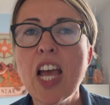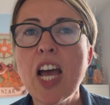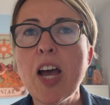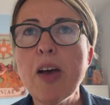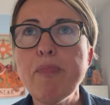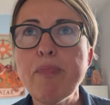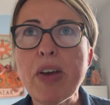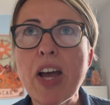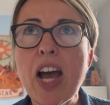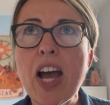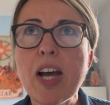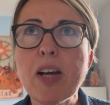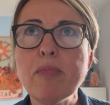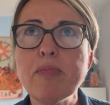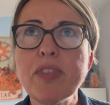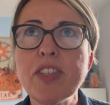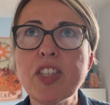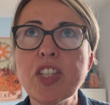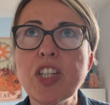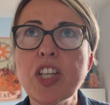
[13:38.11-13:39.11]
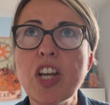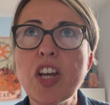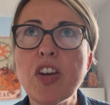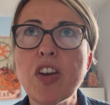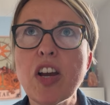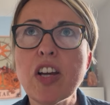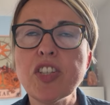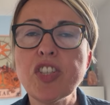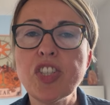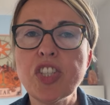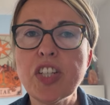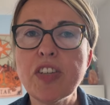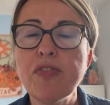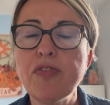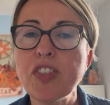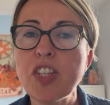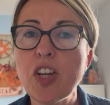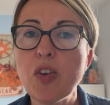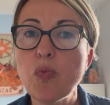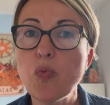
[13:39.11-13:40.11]
and perhaps, you know, a
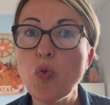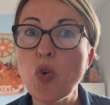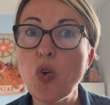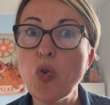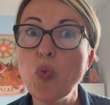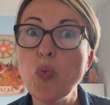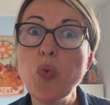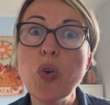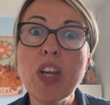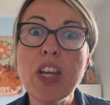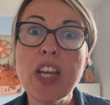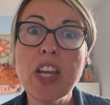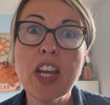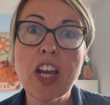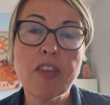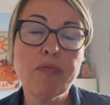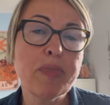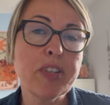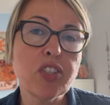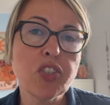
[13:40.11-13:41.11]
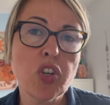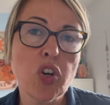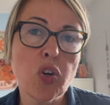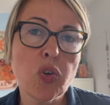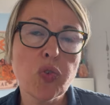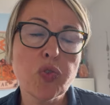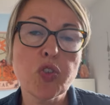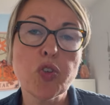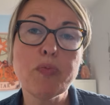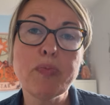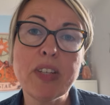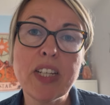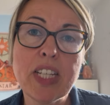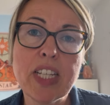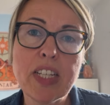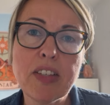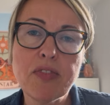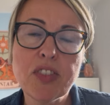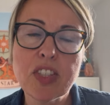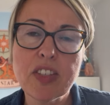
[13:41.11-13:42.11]
shift in what we have been told or
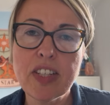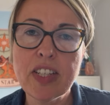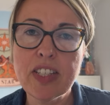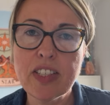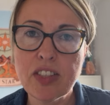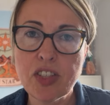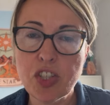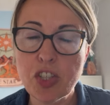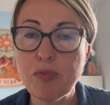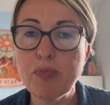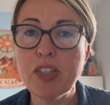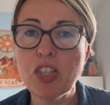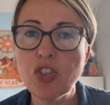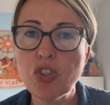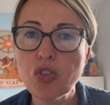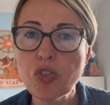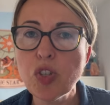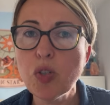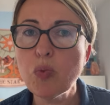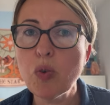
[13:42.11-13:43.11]
believed is to be true,